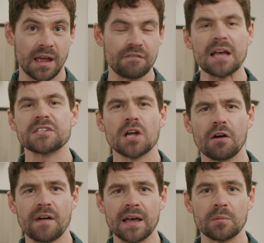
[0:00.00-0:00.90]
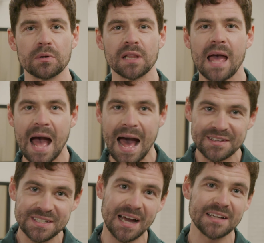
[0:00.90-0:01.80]
If that's not available,
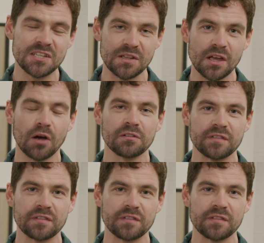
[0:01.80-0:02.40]
hand tighten the oil